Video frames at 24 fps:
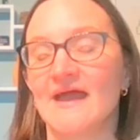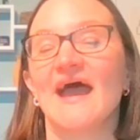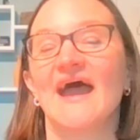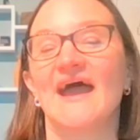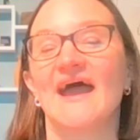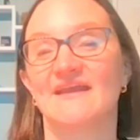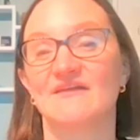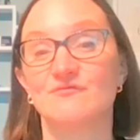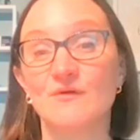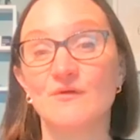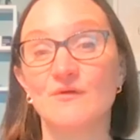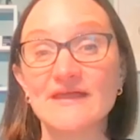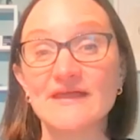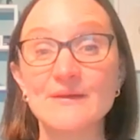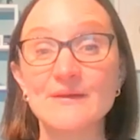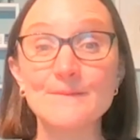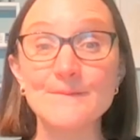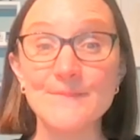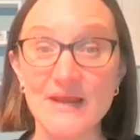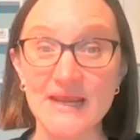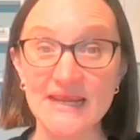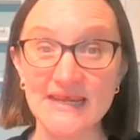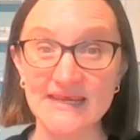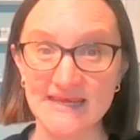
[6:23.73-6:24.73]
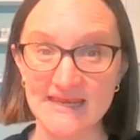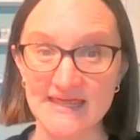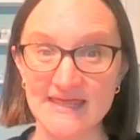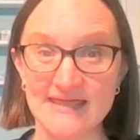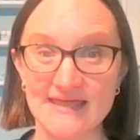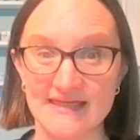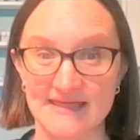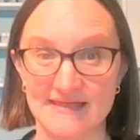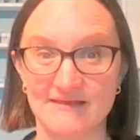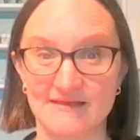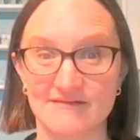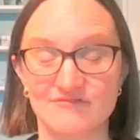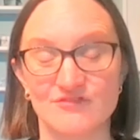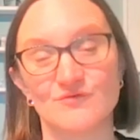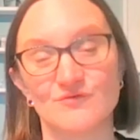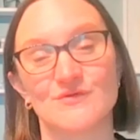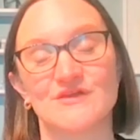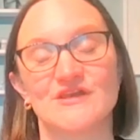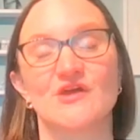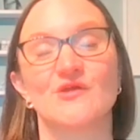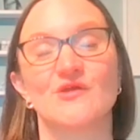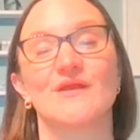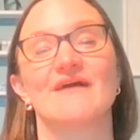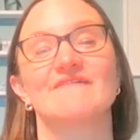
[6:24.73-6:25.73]
And if we can believe that we
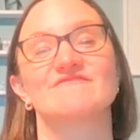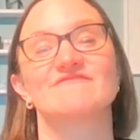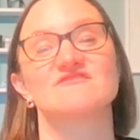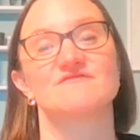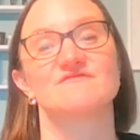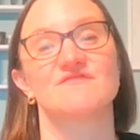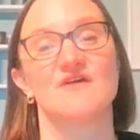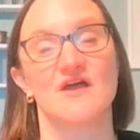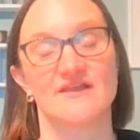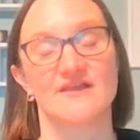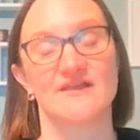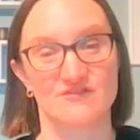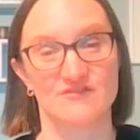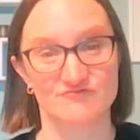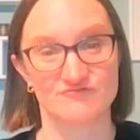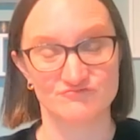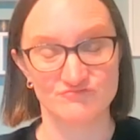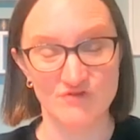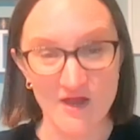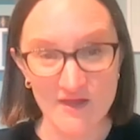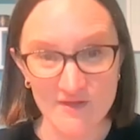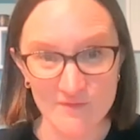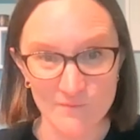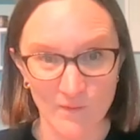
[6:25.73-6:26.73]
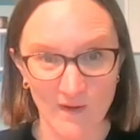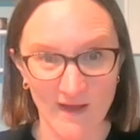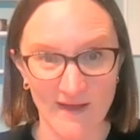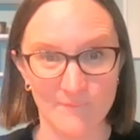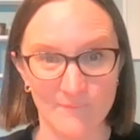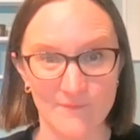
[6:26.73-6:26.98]
don't have to find the right way,